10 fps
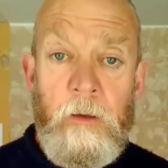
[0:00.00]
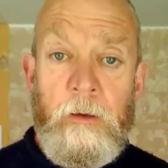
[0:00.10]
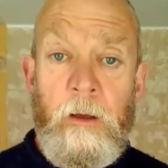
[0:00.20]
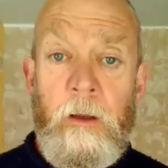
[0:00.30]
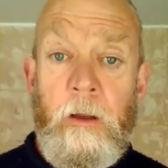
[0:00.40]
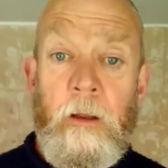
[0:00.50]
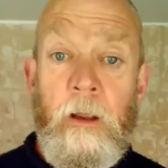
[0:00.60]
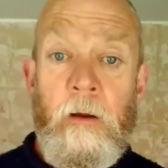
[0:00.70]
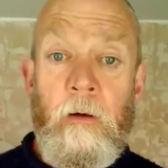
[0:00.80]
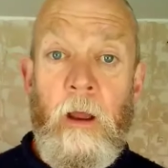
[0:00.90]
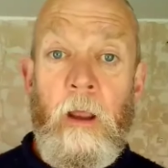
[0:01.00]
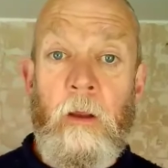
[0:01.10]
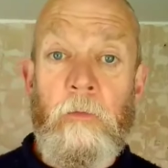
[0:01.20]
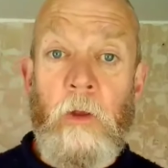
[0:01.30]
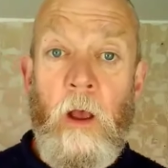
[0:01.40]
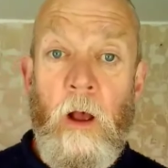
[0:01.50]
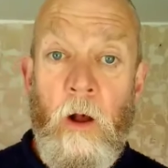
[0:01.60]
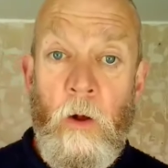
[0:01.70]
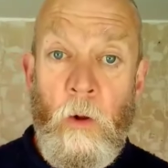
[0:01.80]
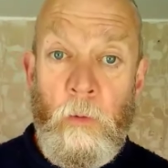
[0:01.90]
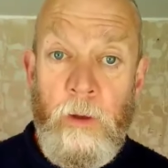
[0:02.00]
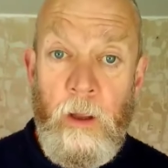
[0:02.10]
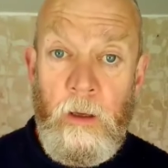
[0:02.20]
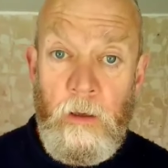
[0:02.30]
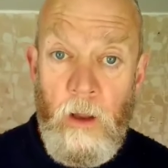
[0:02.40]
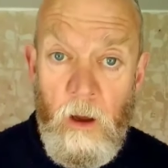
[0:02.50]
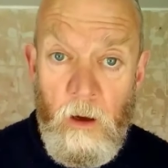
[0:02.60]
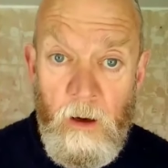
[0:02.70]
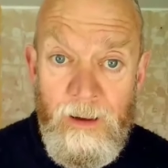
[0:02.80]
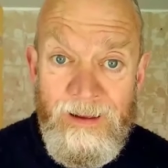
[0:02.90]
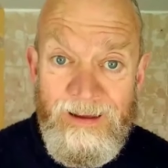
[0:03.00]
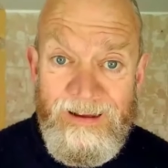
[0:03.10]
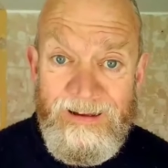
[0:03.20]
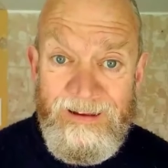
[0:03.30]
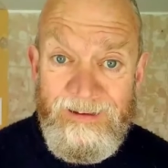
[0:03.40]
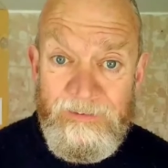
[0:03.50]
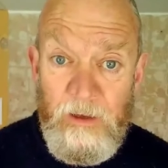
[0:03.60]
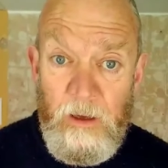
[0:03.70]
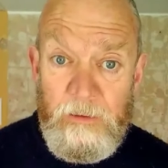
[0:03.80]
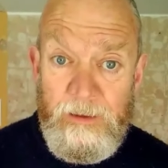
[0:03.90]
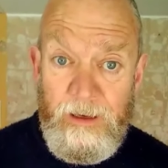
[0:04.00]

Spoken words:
Diggin graves a whole day long. As I